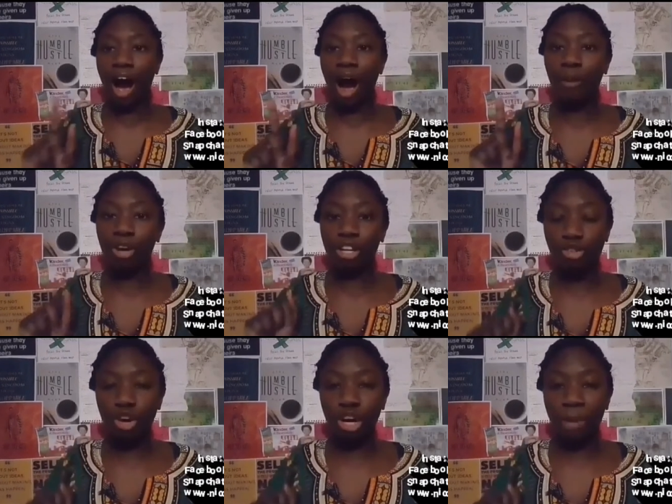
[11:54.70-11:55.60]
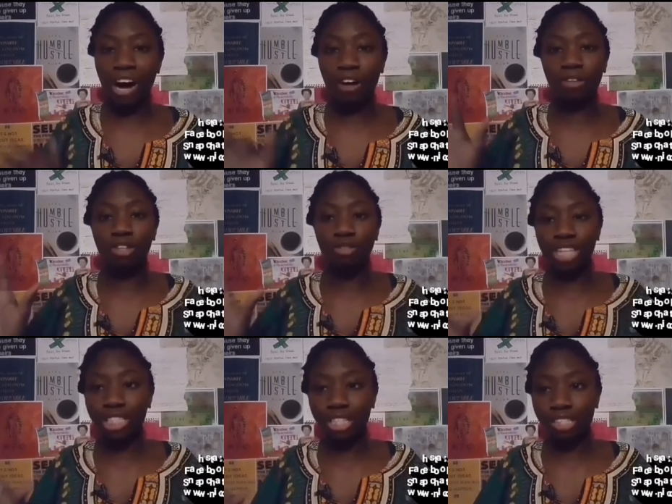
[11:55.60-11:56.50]
I want to talk about the
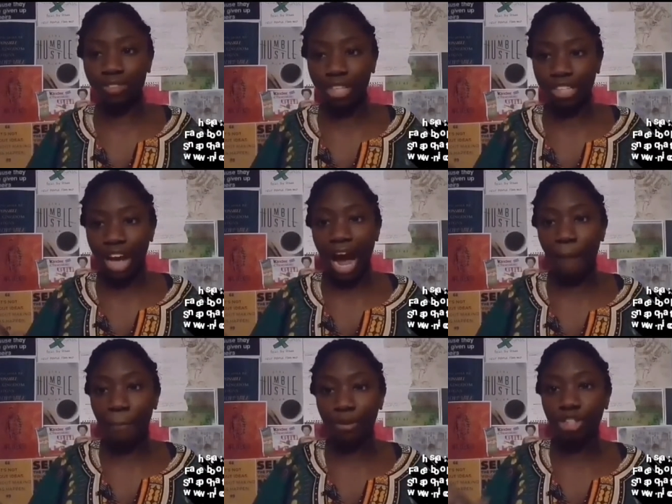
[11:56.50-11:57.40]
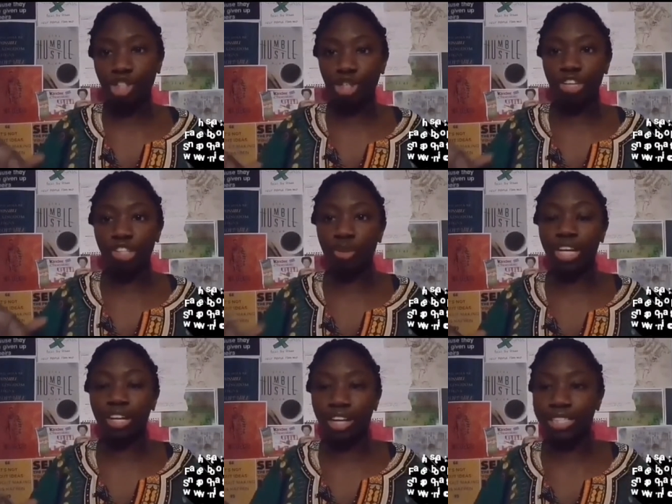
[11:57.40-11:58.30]
rest of the stuff that's going to happen during
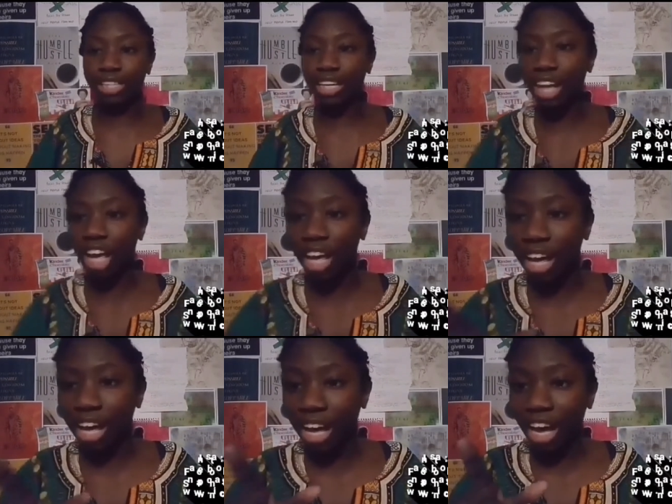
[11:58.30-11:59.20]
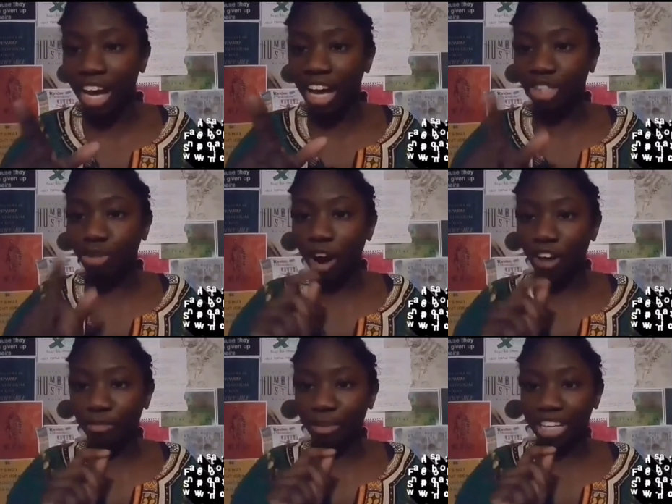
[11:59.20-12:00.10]
2019.
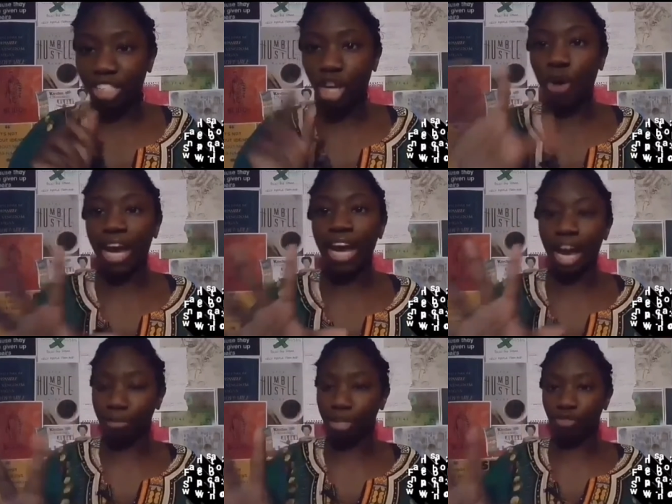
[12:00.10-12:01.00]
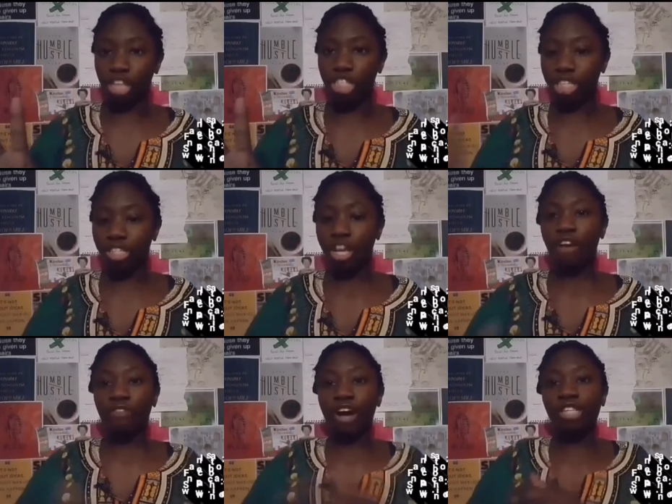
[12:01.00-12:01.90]
12 minutes. Okay, I'm going to rush this.
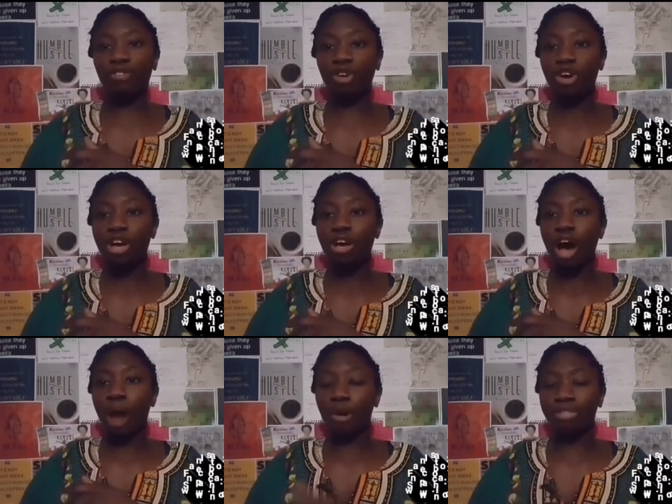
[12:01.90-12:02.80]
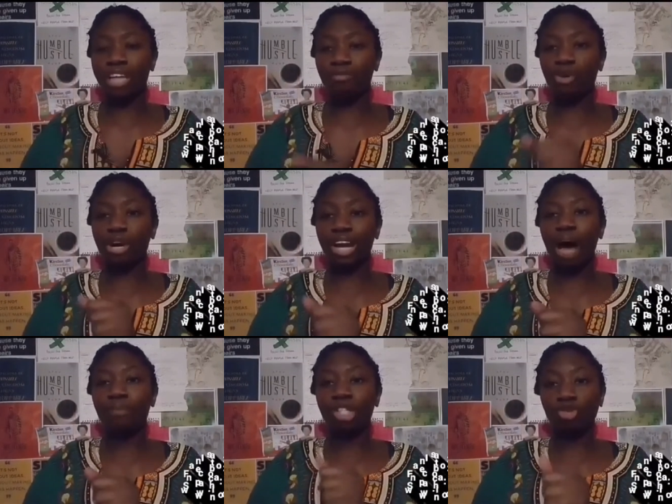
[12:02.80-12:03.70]
First of all, I'm hoping to have more
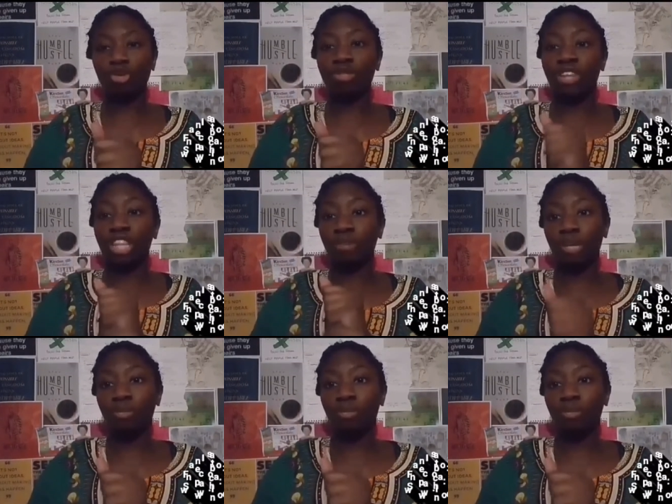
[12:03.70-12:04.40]
collabs and talks with other